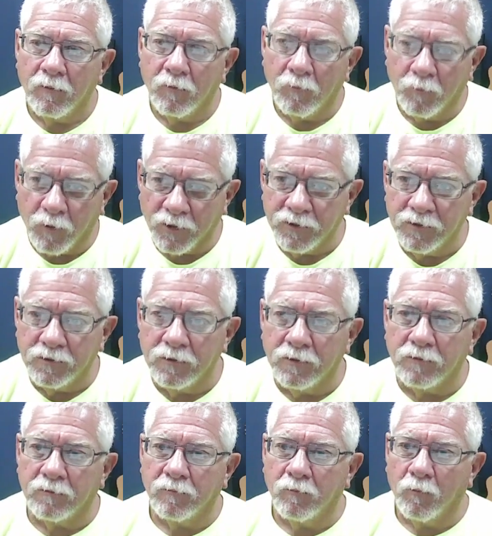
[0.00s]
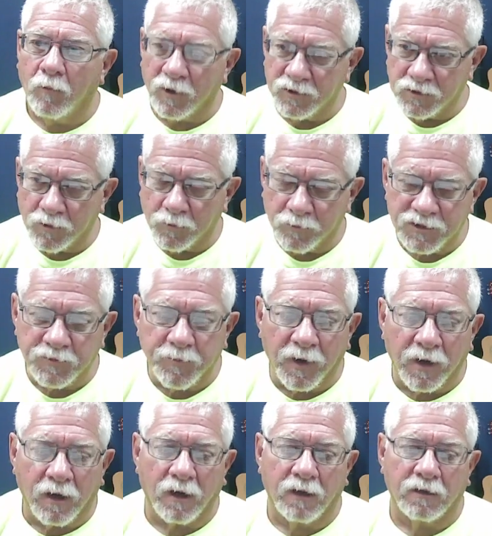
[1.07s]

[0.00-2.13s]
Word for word: what do you do? What is your response?